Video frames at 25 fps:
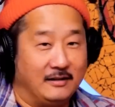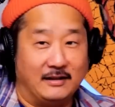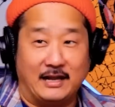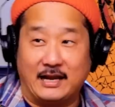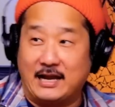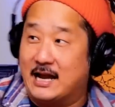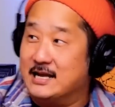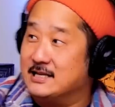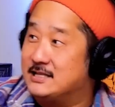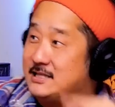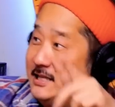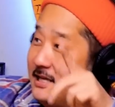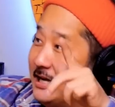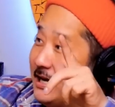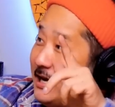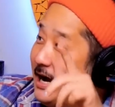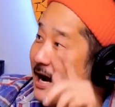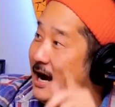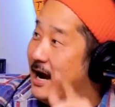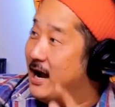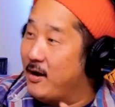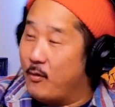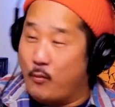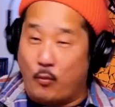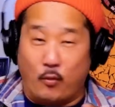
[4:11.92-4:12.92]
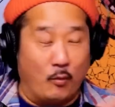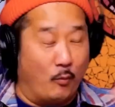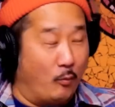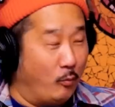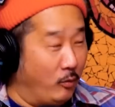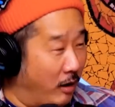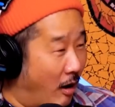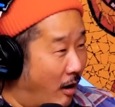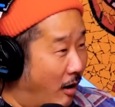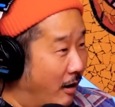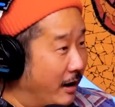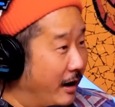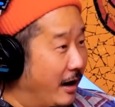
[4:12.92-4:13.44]
like I see a guy
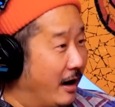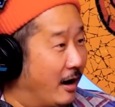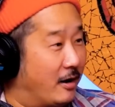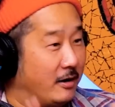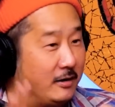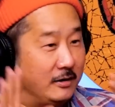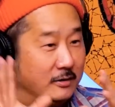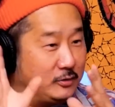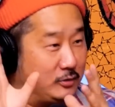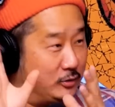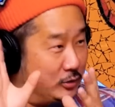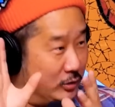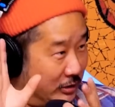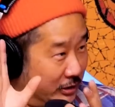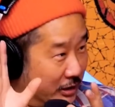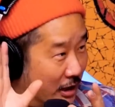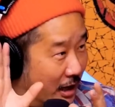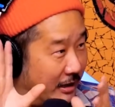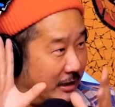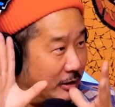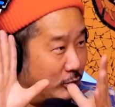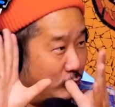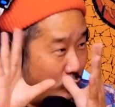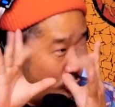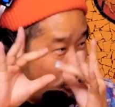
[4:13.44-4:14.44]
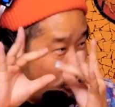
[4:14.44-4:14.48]
long hair, Yanni,